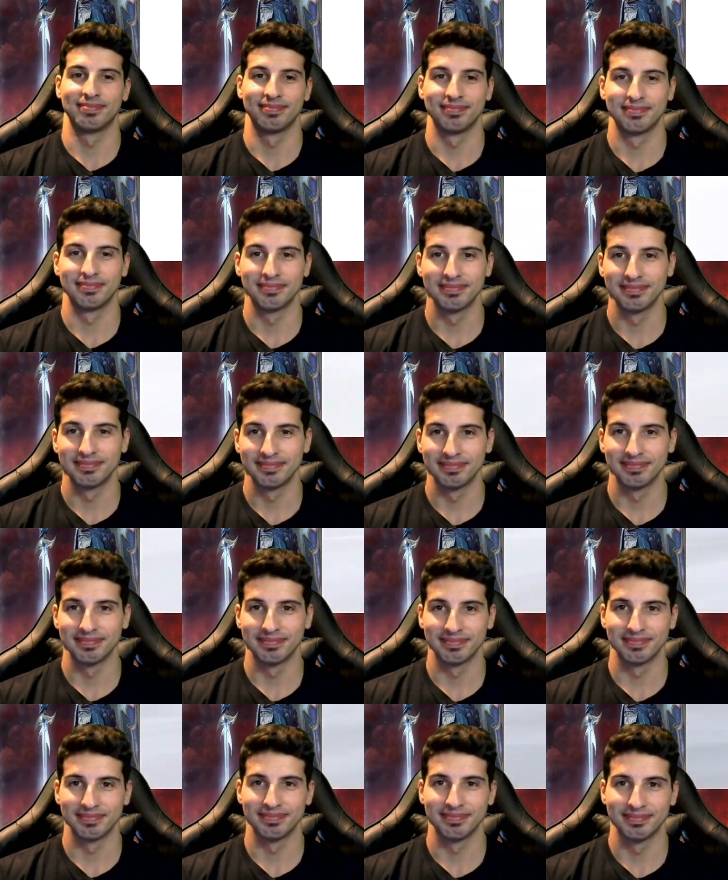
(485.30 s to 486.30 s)

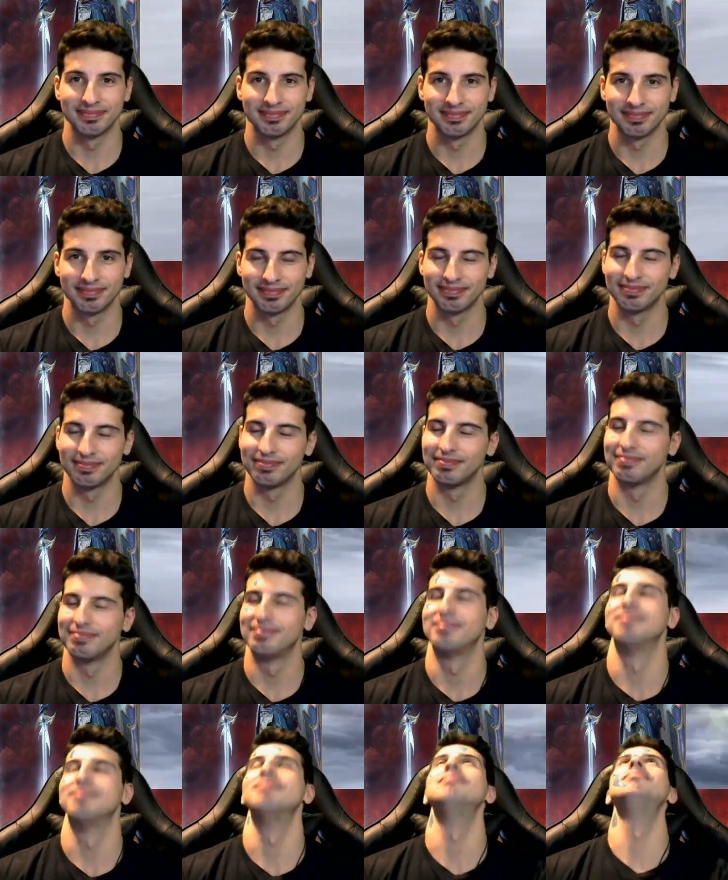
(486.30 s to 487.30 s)

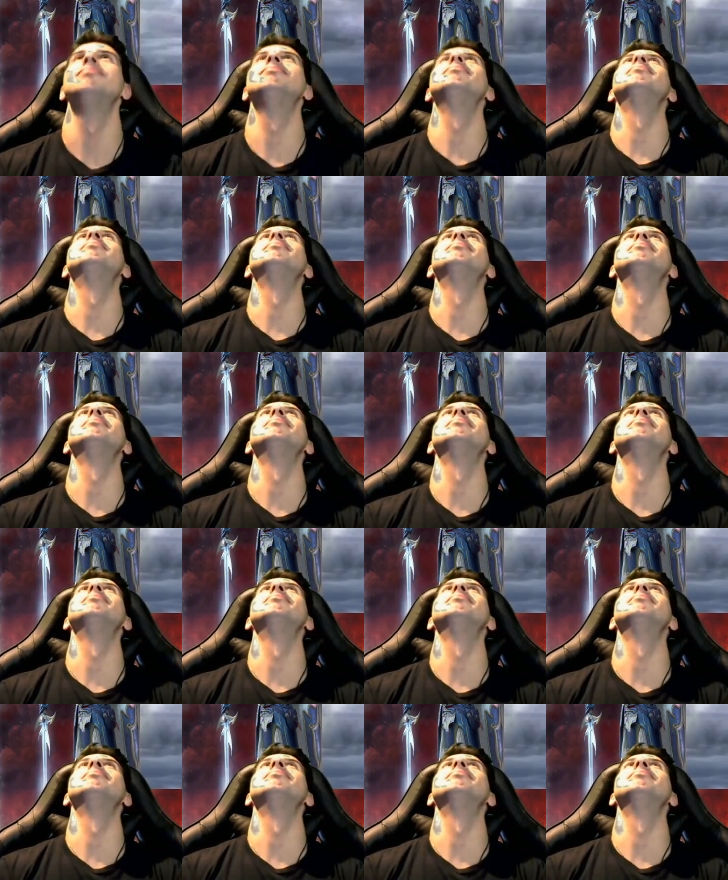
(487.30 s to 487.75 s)
Nobody speaks.